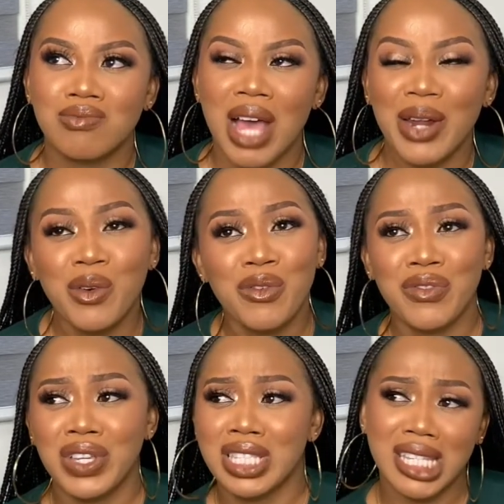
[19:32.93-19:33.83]
I don't
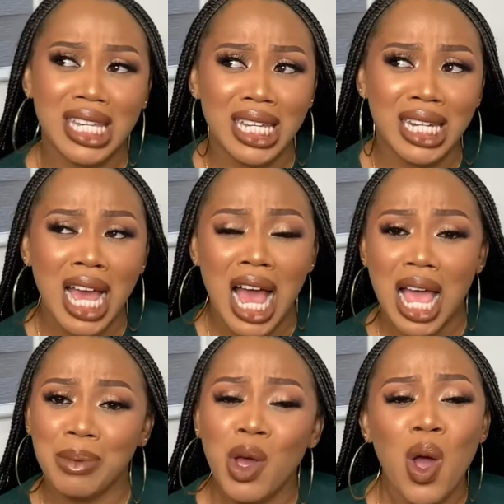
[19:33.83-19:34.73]
fit in.
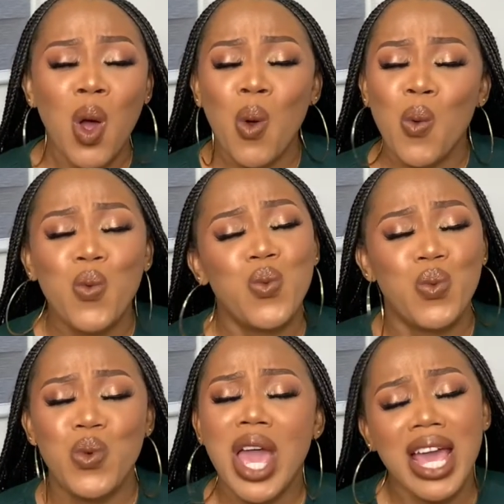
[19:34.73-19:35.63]
And
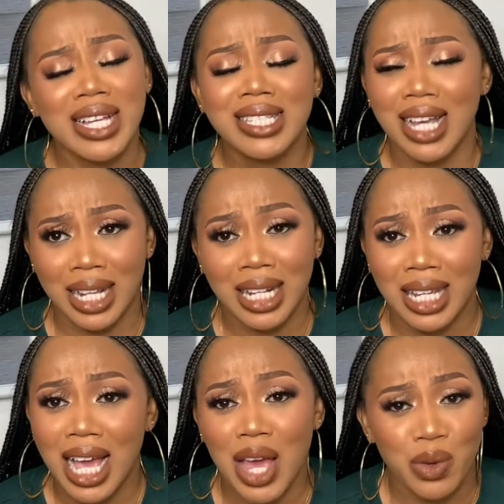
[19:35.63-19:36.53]
where exactly
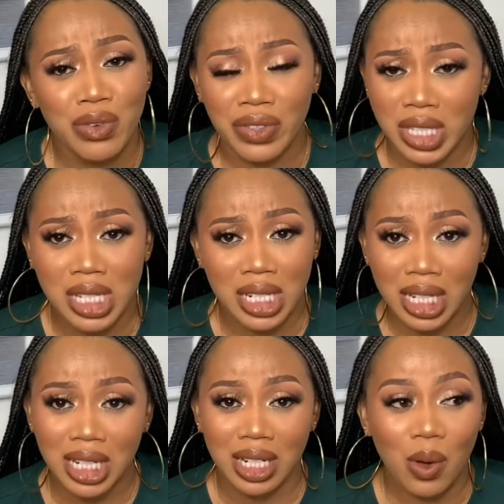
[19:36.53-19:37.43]
are you fitting
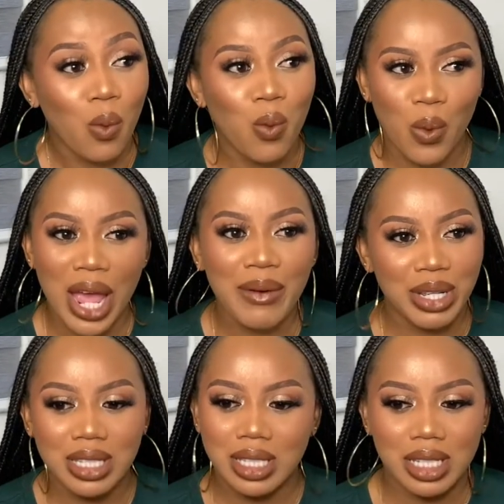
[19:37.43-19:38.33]
in? Where
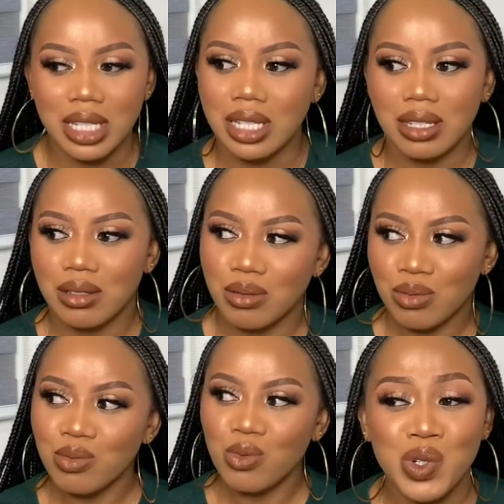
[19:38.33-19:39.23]
is the
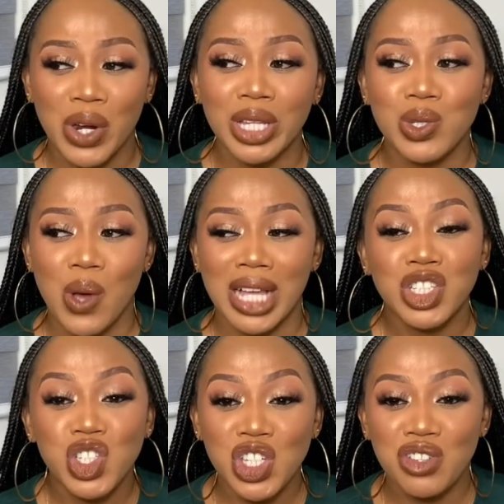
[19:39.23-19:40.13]
trying to
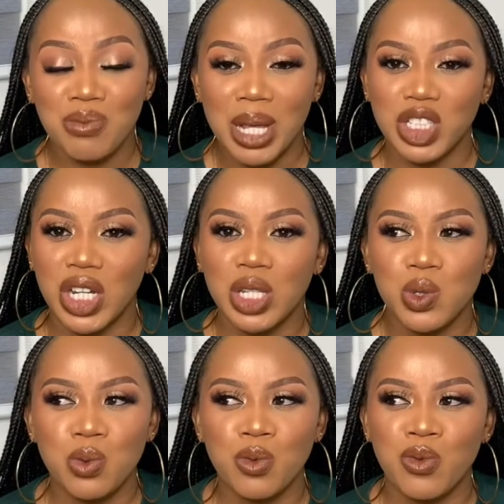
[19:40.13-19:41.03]
achieve by trying
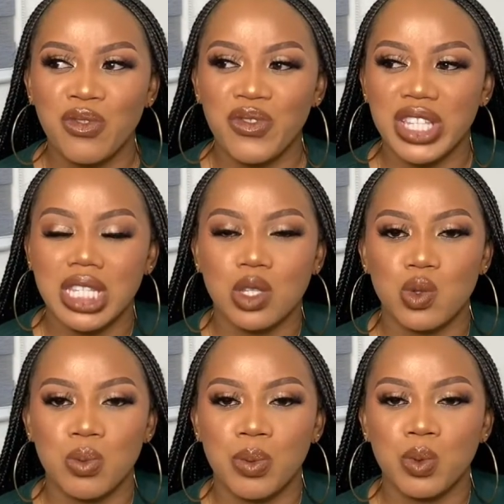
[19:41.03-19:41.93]
to fit into
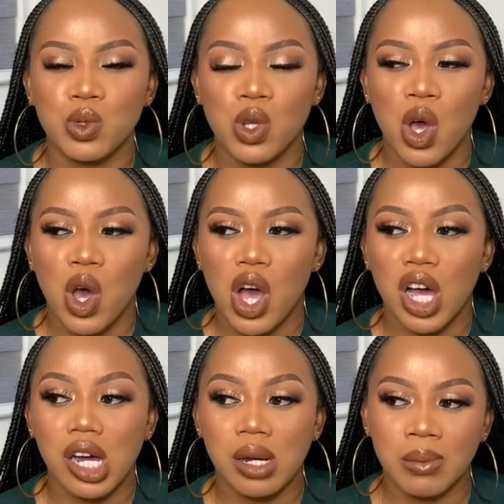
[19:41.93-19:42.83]
people's
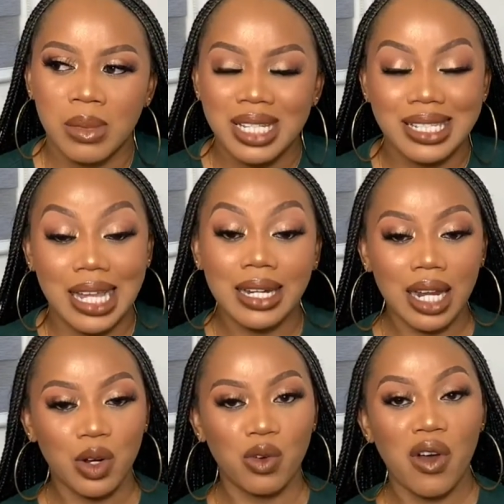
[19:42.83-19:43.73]

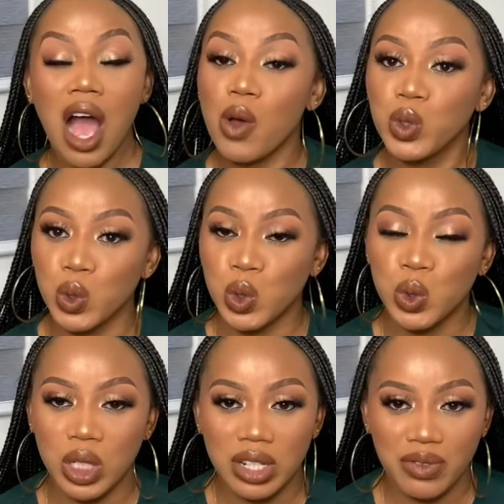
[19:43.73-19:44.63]
standard of how you
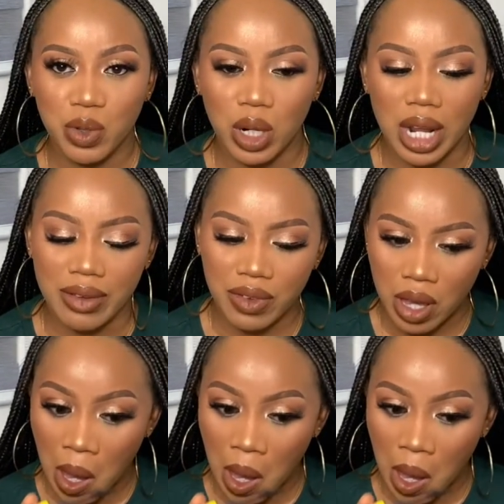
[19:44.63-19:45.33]
should live your life?